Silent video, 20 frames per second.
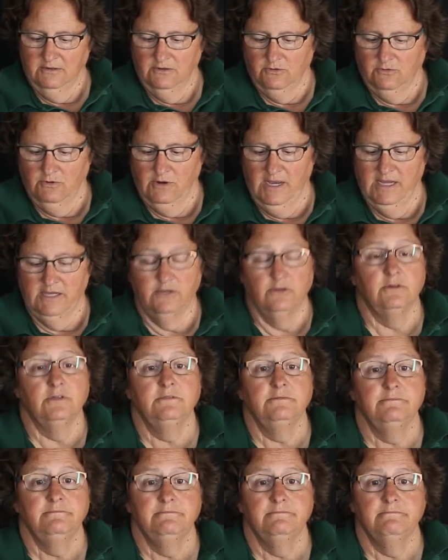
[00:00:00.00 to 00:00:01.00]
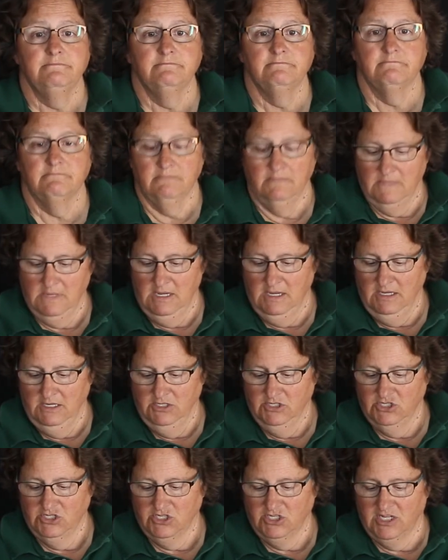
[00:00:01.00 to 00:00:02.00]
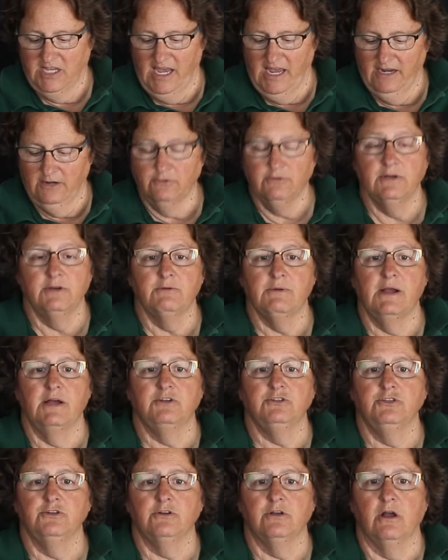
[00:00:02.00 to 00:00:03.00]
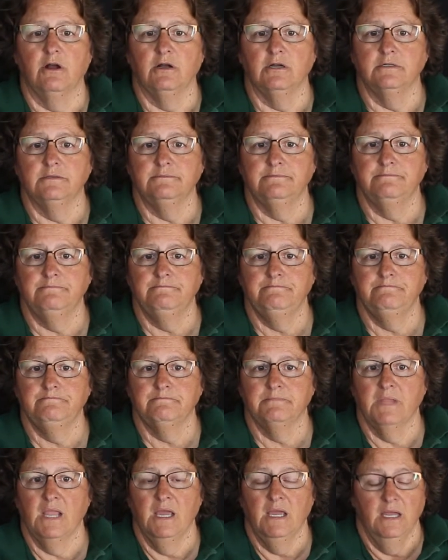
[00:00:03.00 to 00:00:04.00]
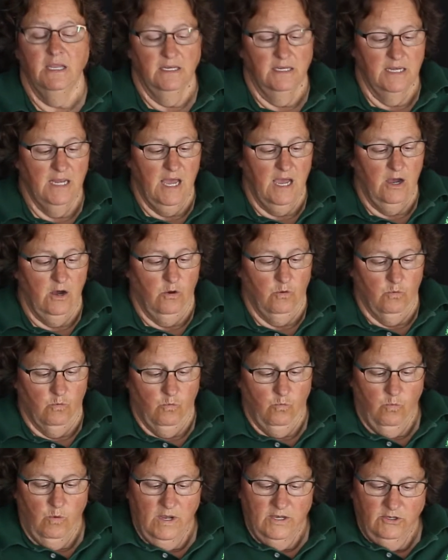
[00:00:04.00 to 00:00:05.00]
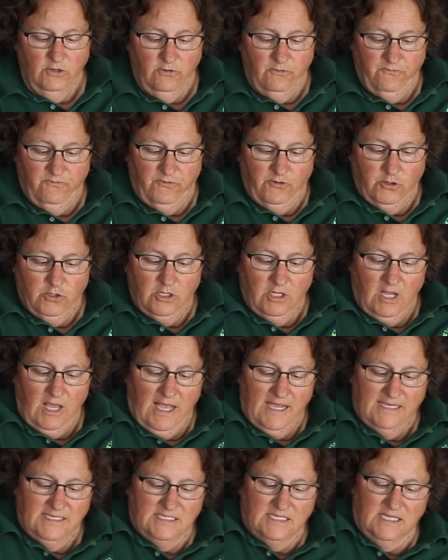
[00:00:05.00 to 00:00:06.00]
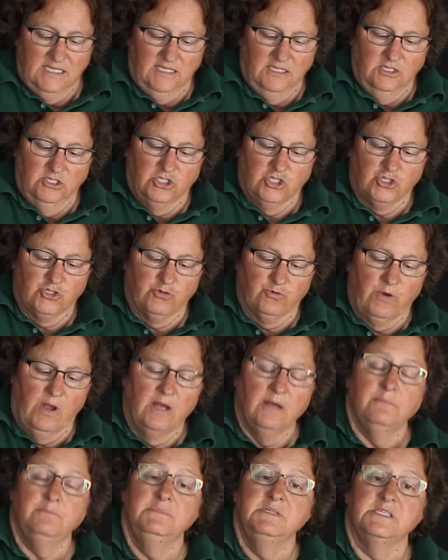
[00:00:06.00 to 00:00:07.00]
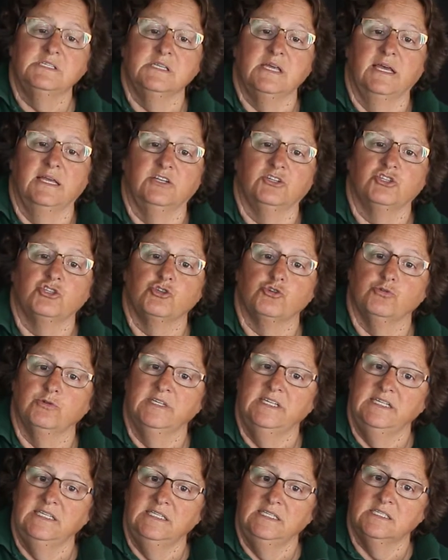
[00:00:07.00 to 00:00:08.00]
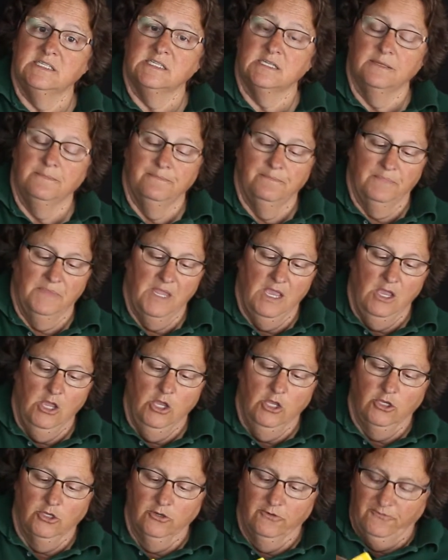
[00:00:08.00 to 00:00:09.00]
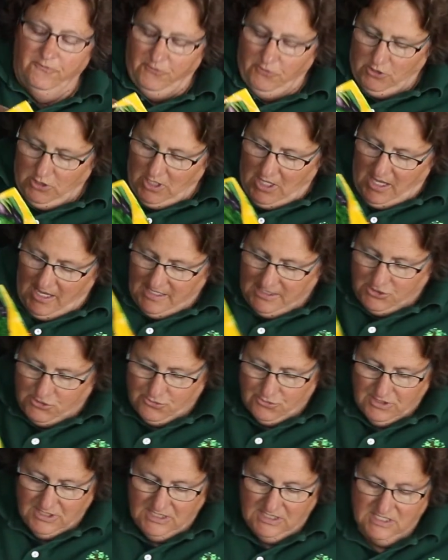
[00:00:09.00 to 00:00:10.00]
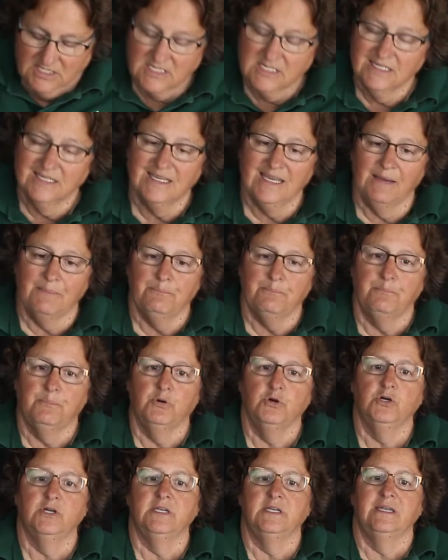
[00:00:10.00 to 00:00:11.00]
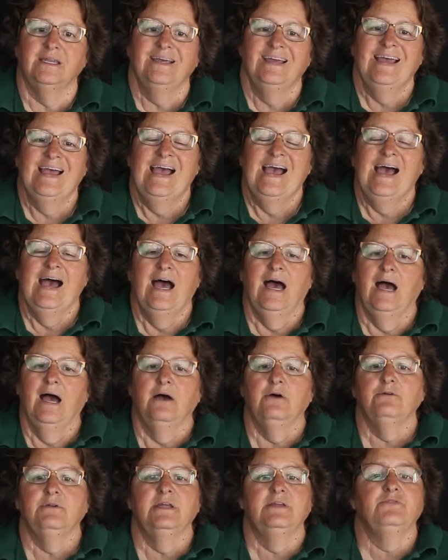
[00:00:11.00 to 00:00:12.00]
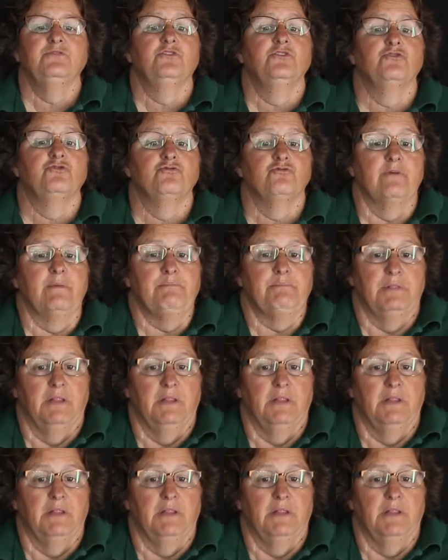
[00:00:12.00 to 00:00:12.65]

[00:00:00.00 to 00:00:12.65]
granule. Scatter it around your garden. Now, when you're fertilizing shrubs and trees, your fertilizer needs to get put out at the drip